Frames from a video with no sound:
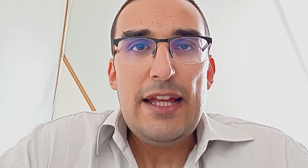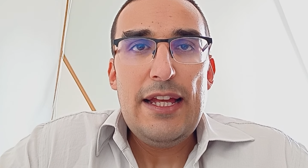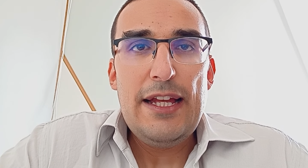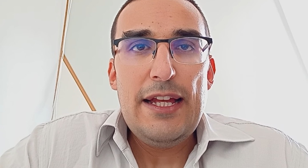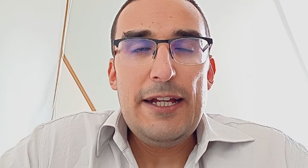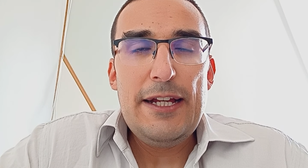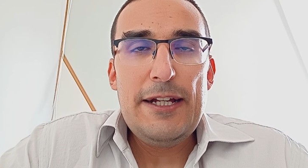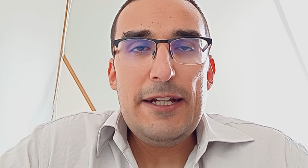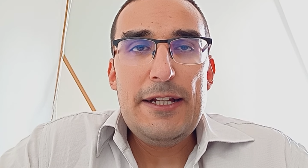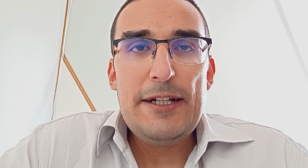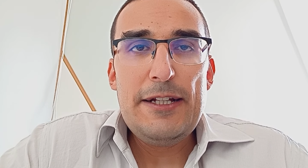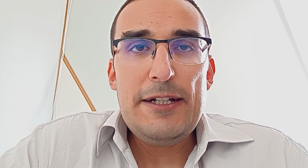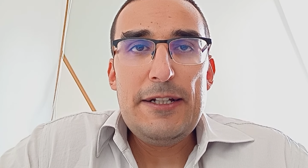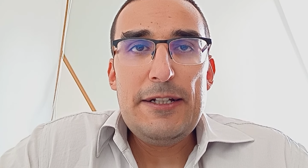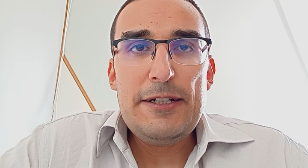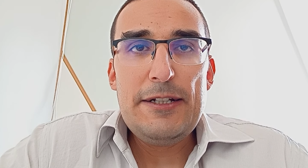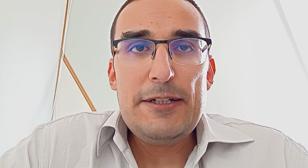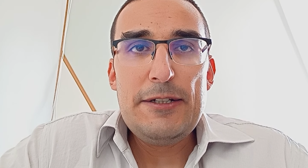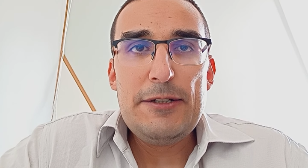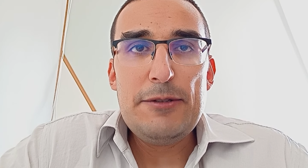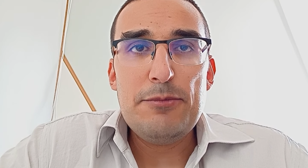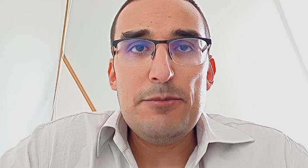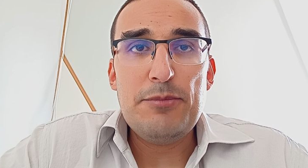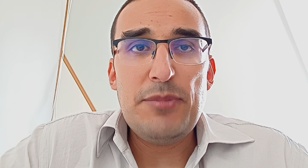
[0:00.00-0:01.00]

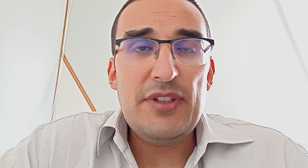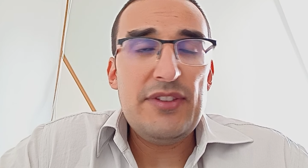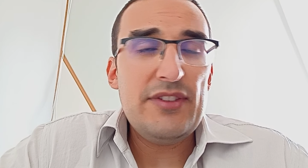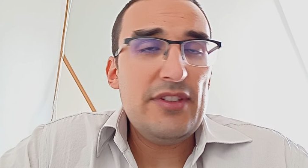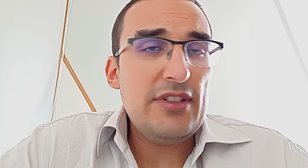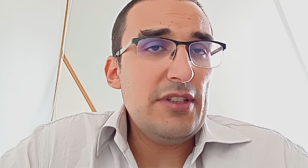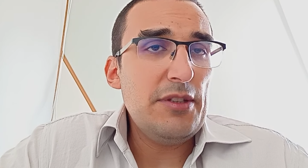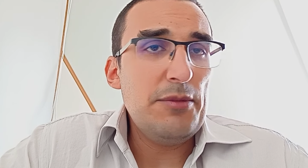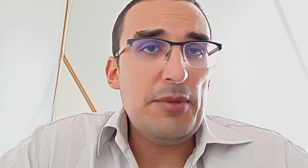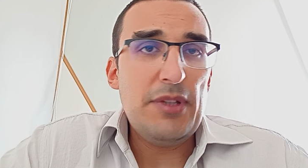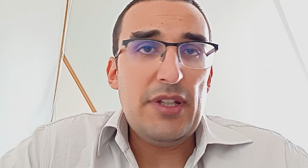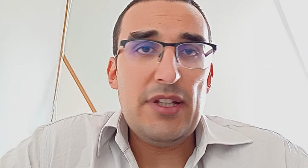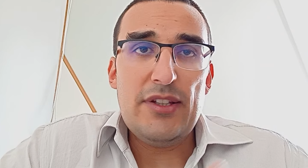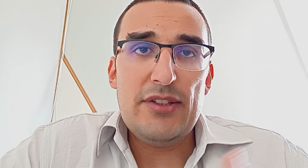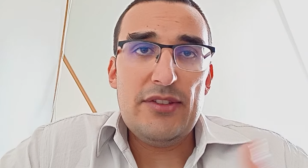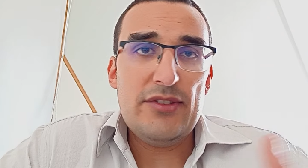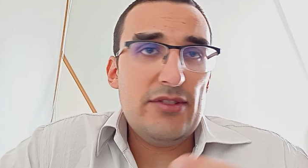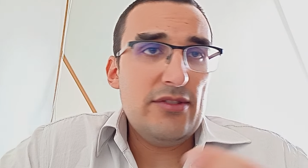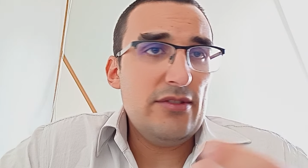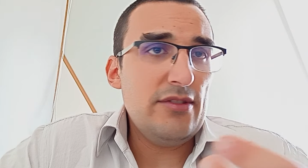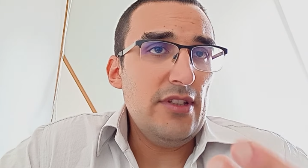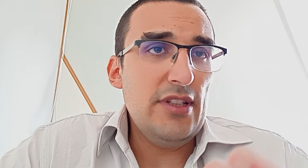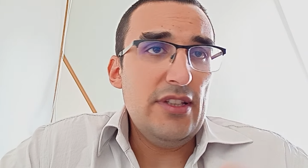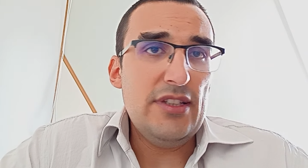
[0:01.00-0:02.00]
basically
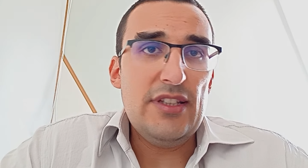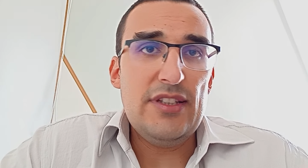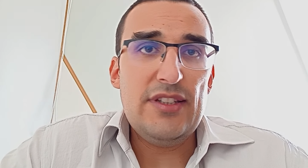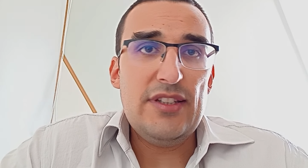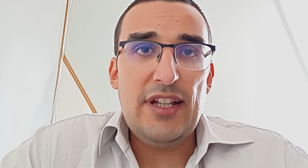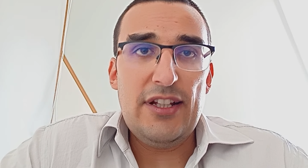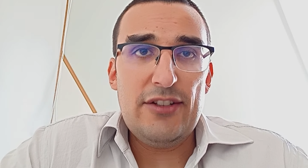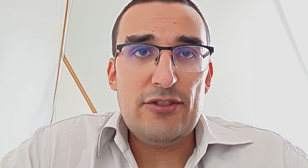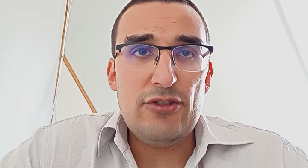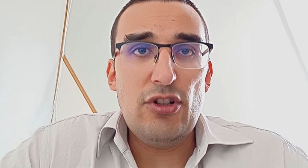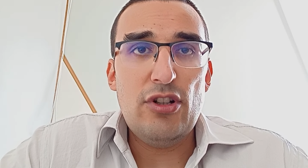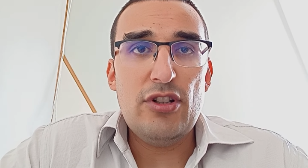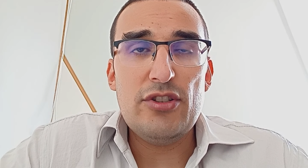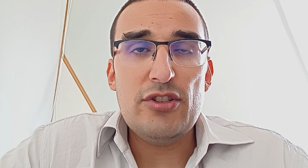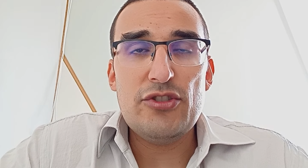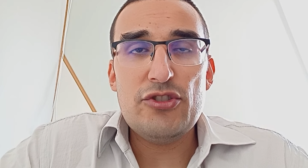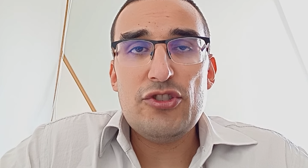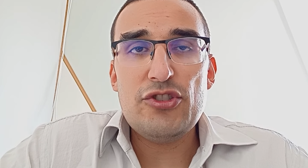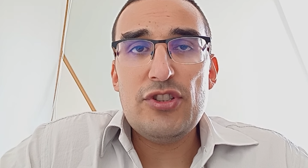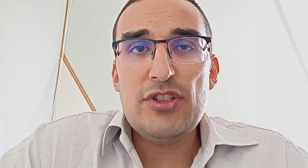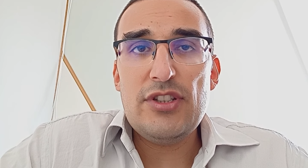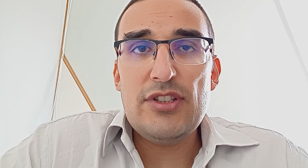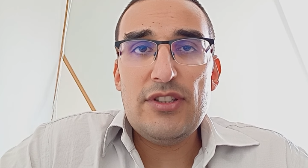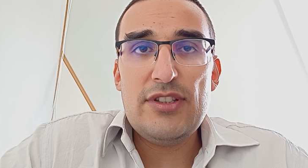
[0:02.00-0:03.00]
because the
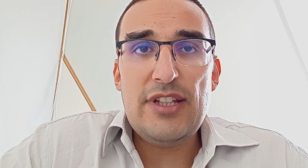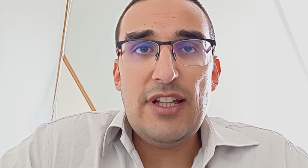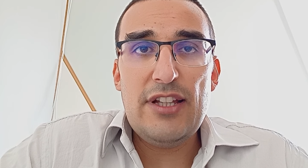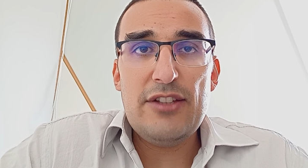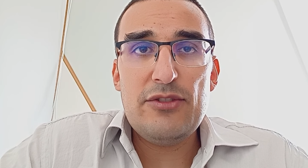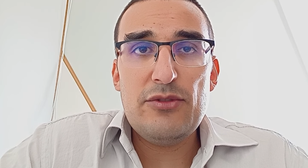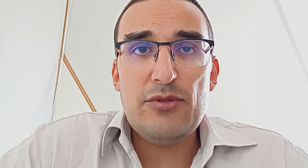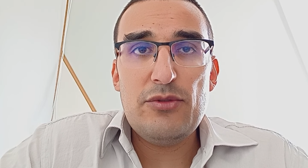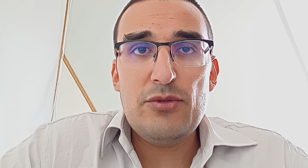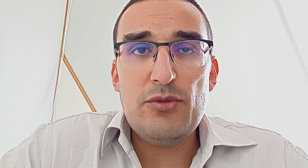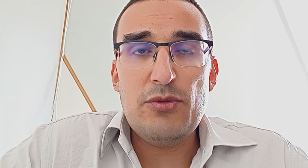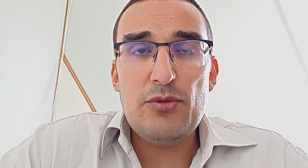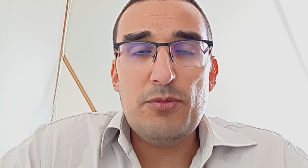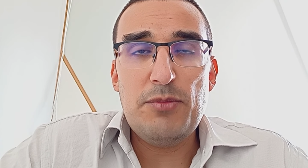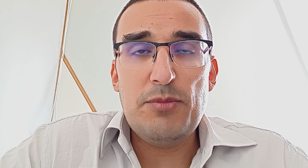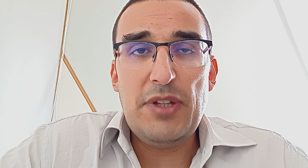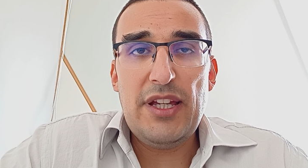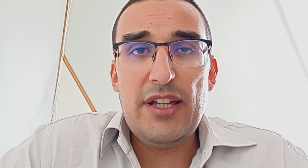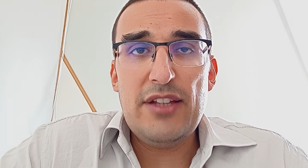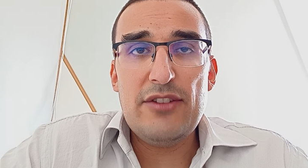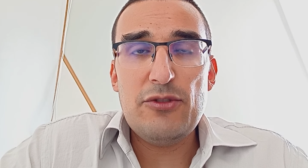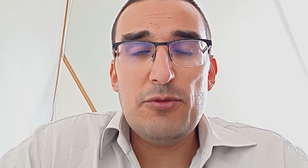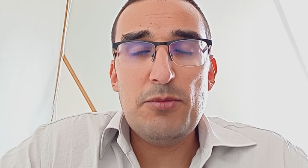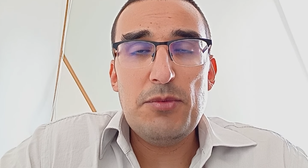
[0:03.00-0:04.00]
technology that
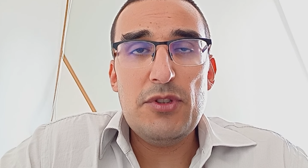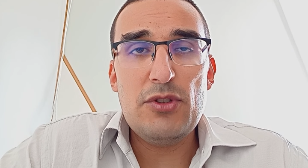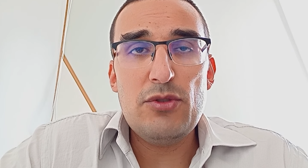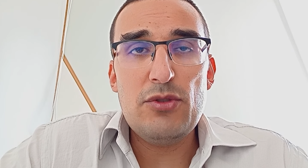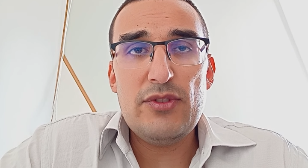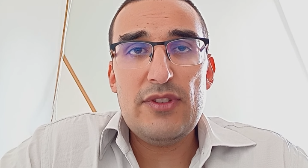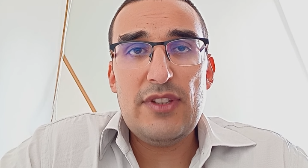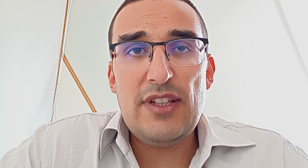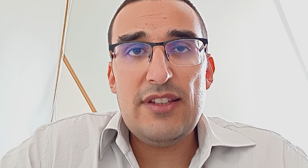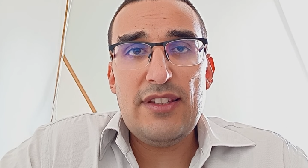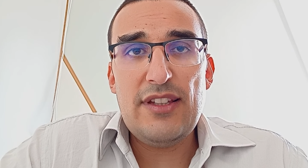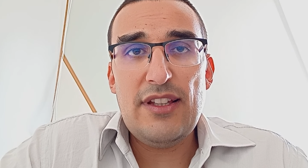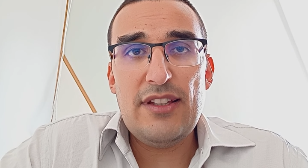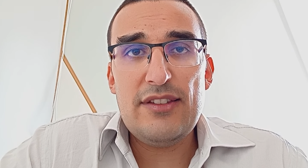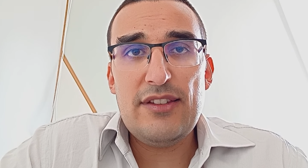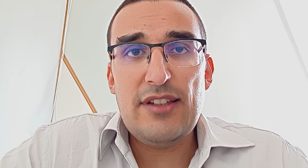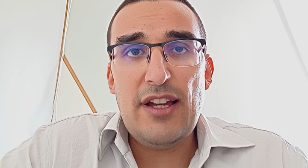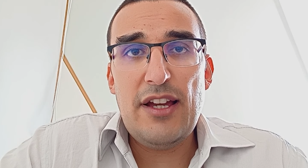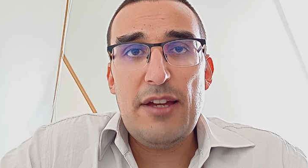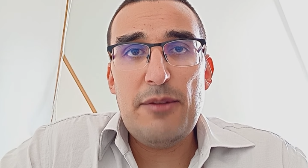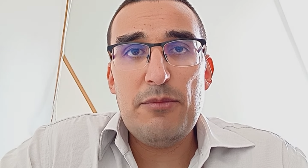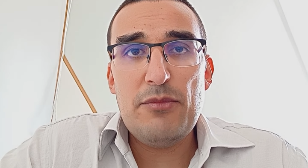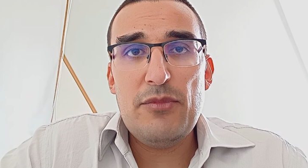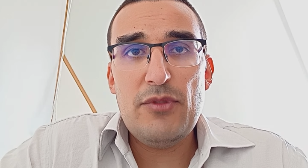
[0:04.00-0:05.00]
began to be used at that
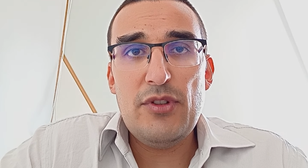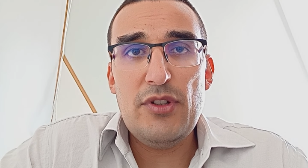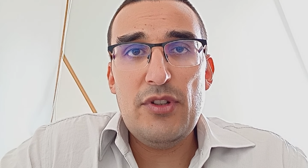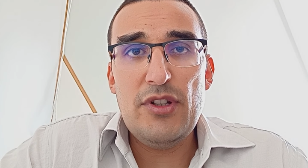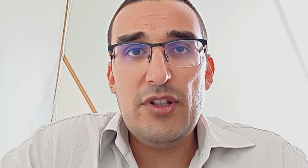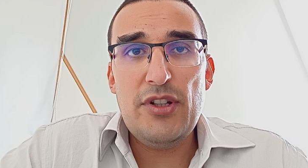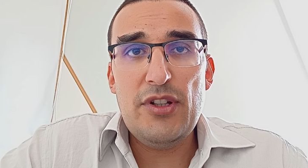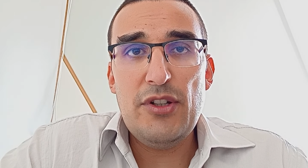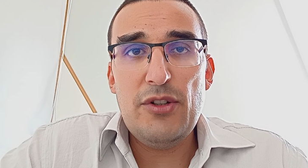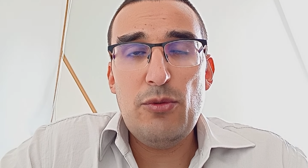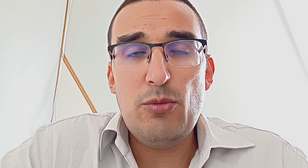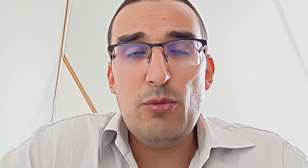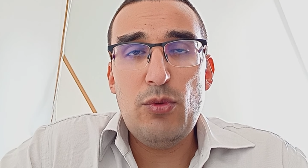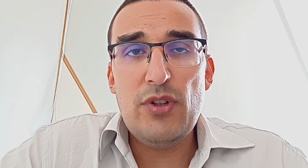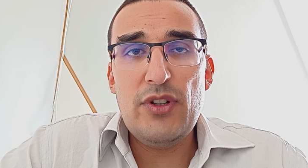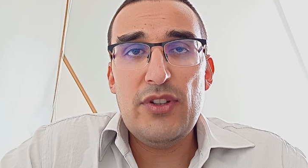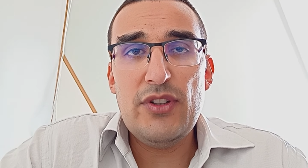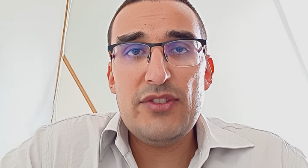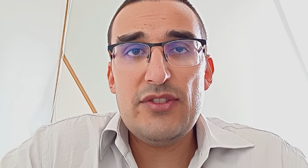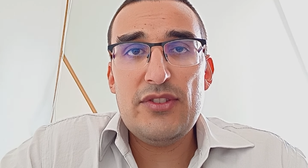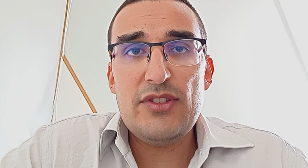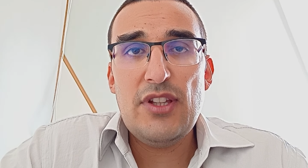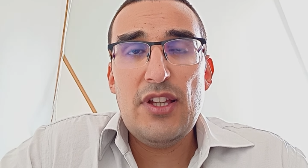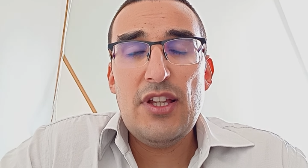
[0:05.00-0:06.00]
time
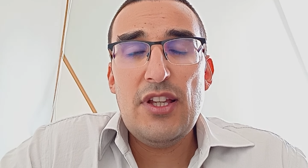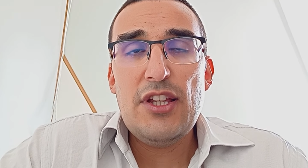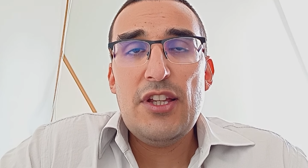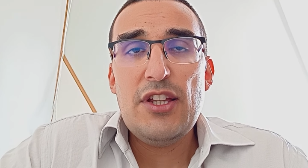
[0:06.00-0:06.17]
was